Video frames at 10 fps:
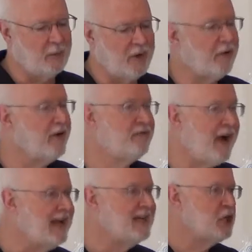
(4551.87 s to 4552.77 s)
And we are
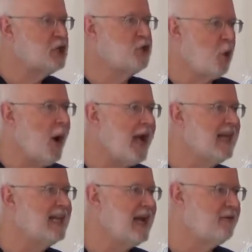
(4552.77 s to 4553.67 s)
invited to join
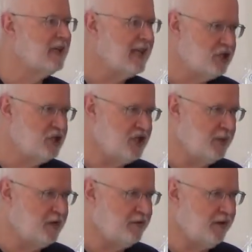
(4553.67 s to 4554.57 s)
in that
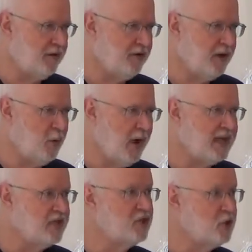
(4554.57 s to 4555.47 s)
relationship in a very real
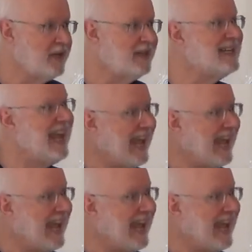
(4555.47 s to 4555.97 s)
way, to join the